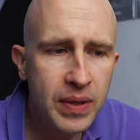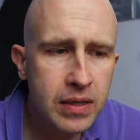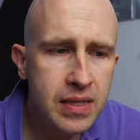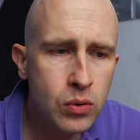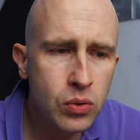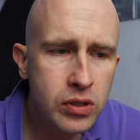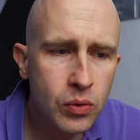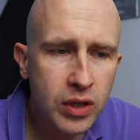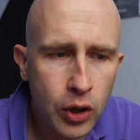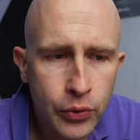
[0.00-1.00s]
because there's
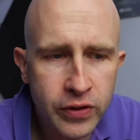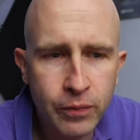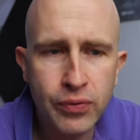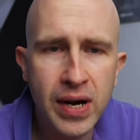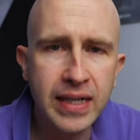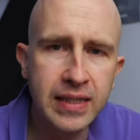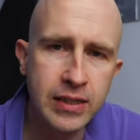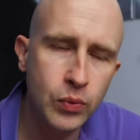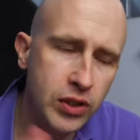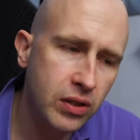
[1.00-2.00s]
also a code of
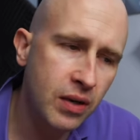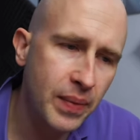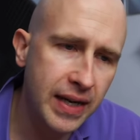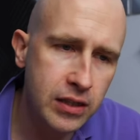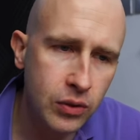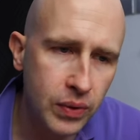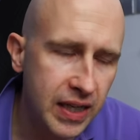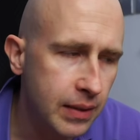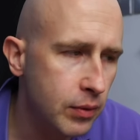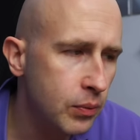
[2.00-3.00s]
practice, which I'll come back to
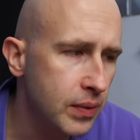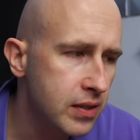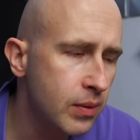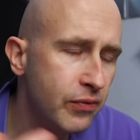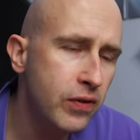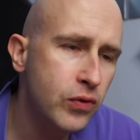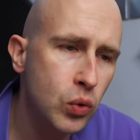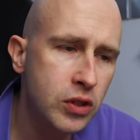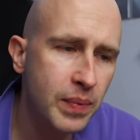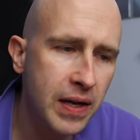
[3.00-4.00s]
in a moment. Some of you have
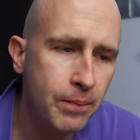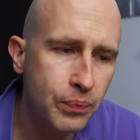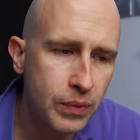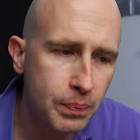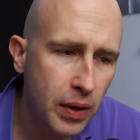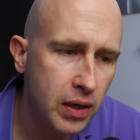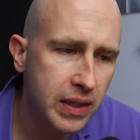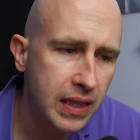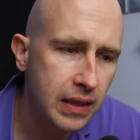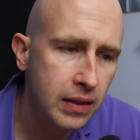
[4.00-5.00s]
talked about
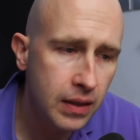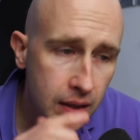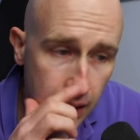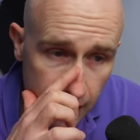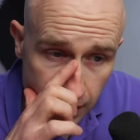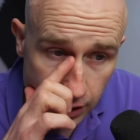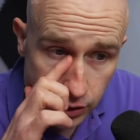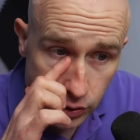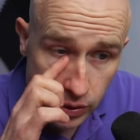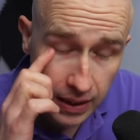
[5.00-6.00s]
parking
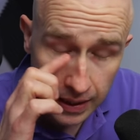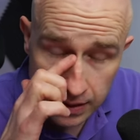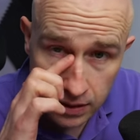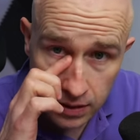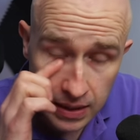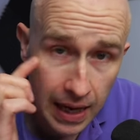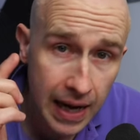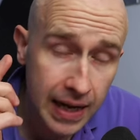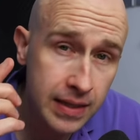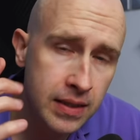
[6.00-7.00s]
adjudicators
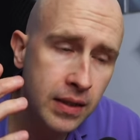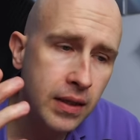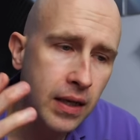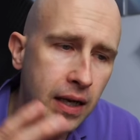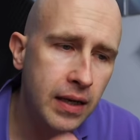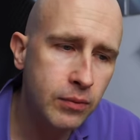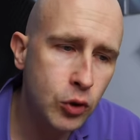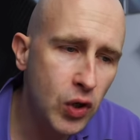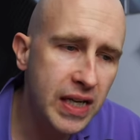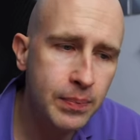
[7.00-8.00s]
and
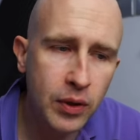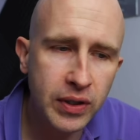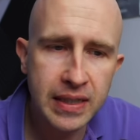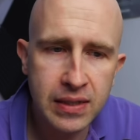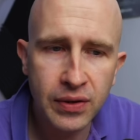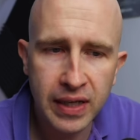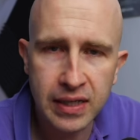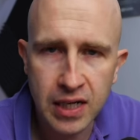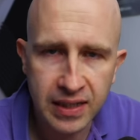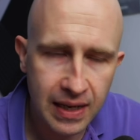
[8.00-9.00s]
trade bodies and
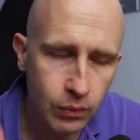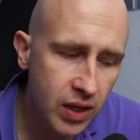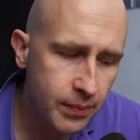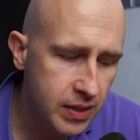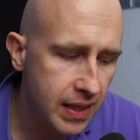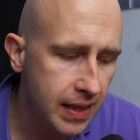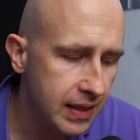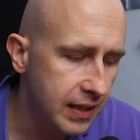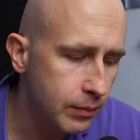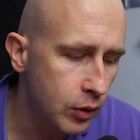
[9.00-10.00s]
things like that. We'll come to that
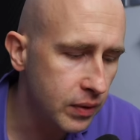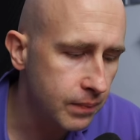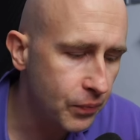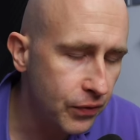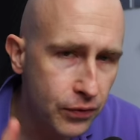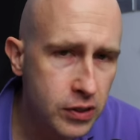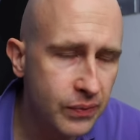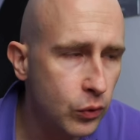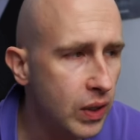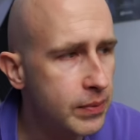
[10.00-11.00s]
in a moment. First
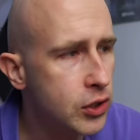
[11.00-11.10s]
of all, let